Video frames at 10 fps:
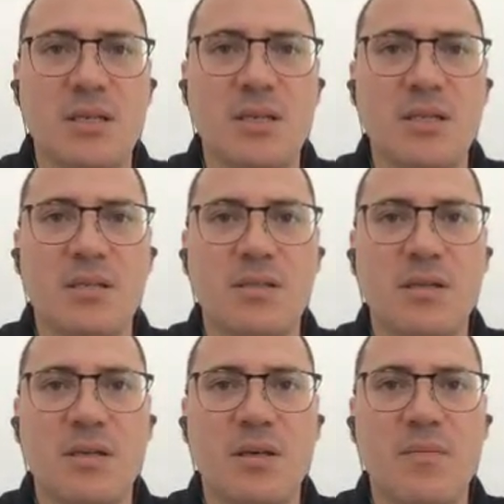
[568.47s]
It's
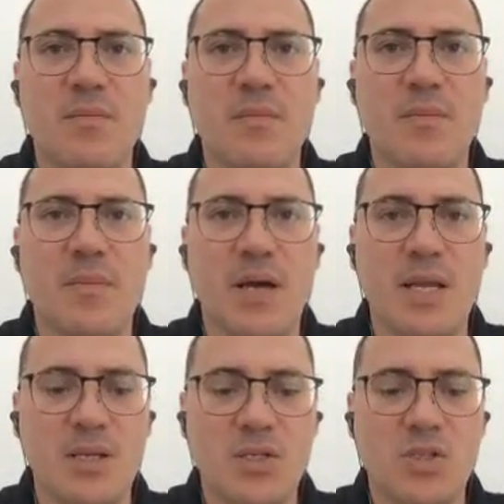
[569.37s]

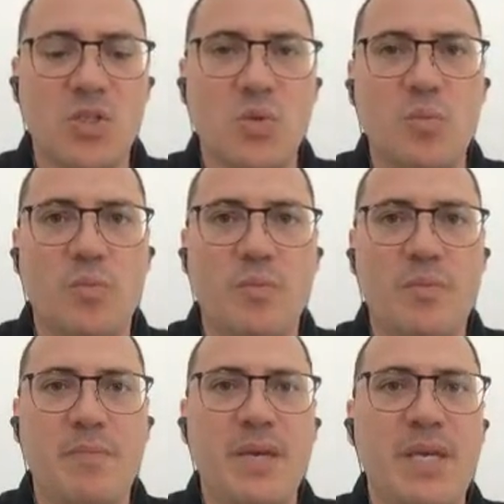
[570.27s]
minus
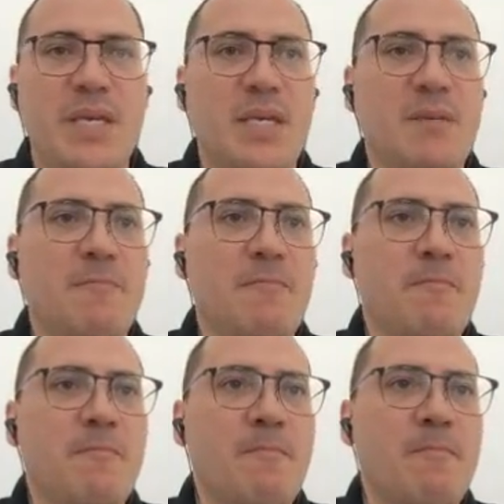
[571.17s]
B.
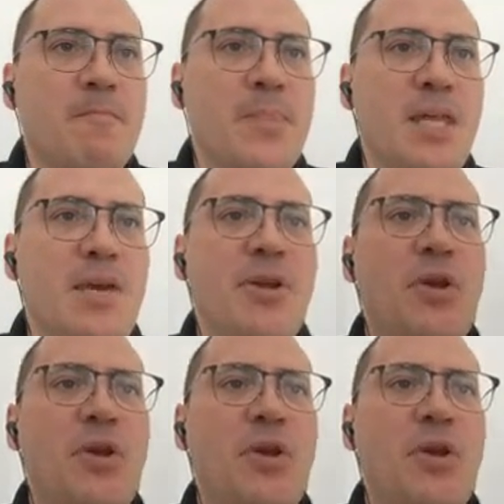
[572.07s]
There we